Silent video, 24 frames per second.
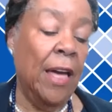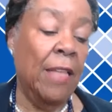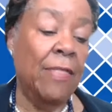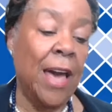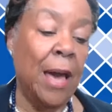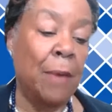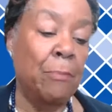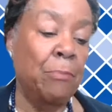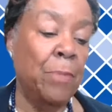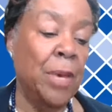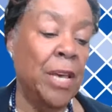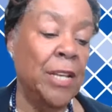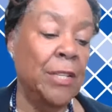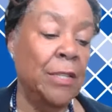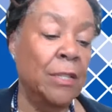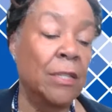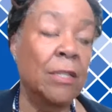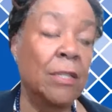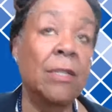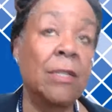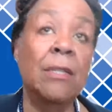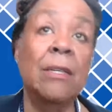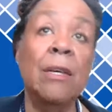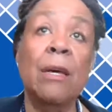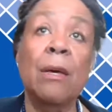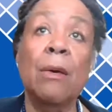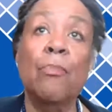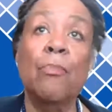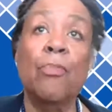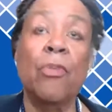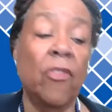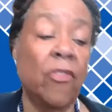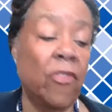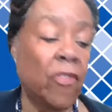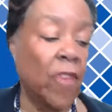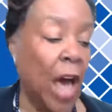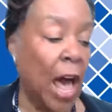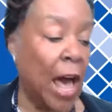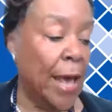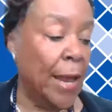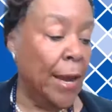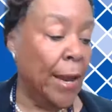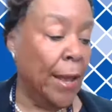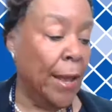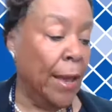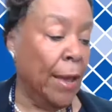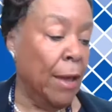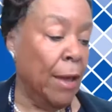That means
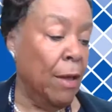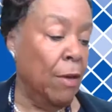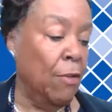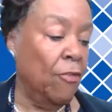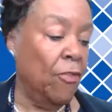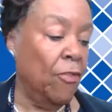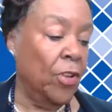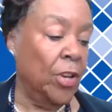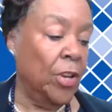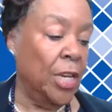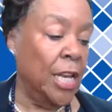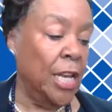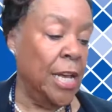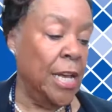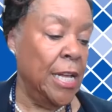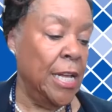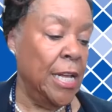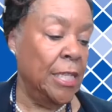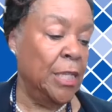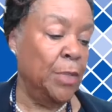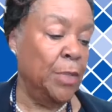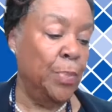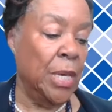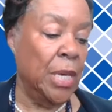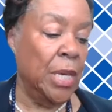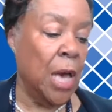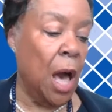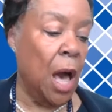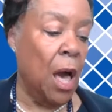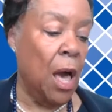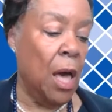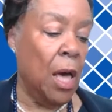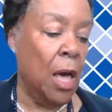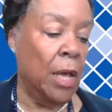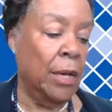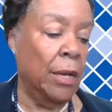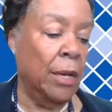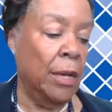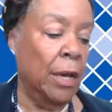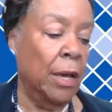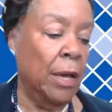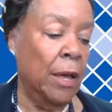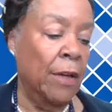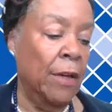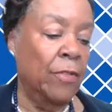providing for needs beyond